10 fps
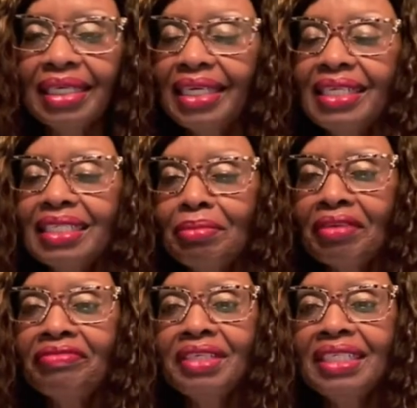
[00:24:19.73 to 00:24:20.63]
And as my
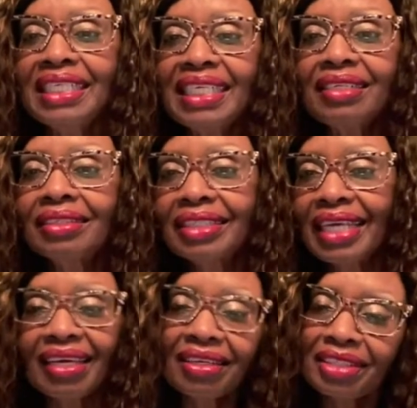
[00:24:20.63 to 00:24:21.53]
friend Anita
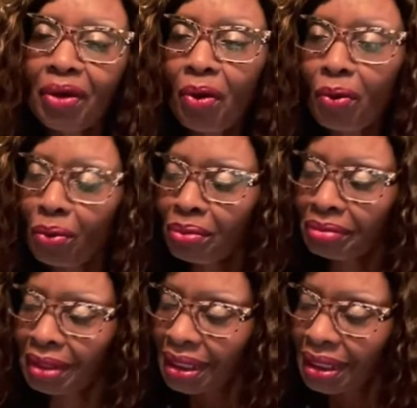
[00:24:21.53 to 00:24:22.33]
got us all